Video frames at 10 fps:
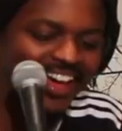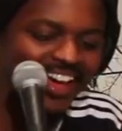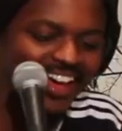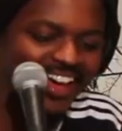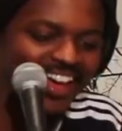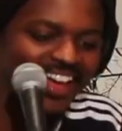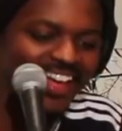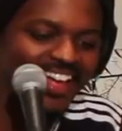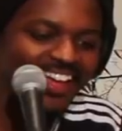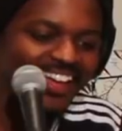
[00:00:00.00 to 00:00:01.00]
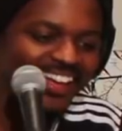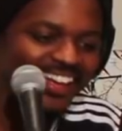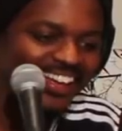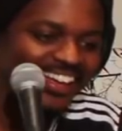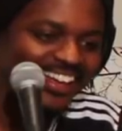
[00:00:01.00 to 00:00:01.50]

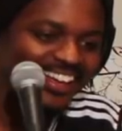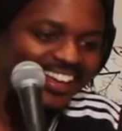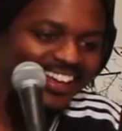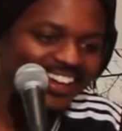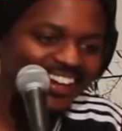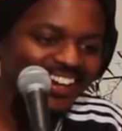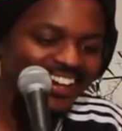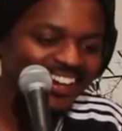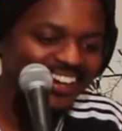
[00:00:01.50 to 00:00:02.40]
The person shown says nothing.